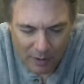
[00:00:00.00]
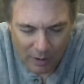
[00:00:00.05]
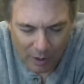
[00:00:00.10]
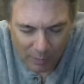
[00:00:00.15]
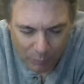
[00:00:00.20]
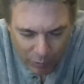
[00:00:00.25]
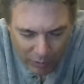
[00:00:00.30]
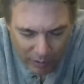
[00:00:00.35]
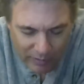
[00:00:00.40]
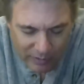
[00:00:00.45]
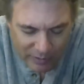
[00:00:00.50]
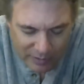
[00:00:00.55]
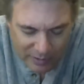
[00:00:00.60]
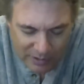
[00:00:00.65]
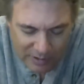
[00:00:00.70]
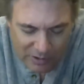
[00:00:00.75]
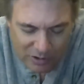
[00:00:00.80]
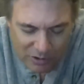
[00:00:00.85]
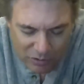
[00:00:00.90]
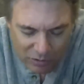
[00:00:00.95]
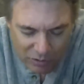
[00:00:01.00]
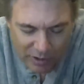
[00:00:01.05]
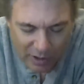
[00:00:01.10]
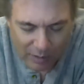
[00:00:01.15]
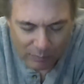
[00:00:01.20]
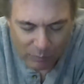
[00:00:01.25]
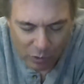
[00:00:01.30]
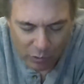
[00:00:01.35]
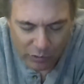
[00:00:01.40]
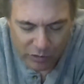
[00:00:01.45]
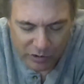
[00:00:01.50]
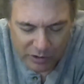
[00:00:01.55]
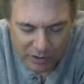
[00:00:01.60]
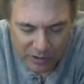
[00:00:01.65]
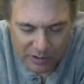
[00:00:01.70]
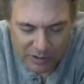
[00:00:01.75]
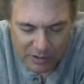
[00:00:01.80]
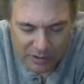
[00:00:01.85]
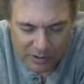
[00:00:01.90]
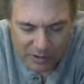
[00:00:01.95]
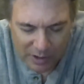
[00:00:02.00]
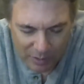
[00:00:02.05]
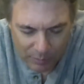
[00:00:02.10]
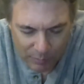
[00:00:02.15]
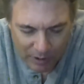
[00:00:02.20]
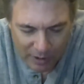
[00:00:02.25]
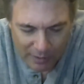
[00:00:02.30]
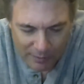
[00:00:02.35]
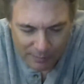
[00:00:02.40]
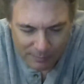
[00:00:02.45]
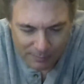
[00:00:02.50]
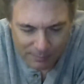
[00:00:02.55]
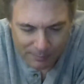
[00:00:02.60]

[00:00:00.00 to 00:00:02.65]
I pray these things in your name, Lord Jesus. Amen.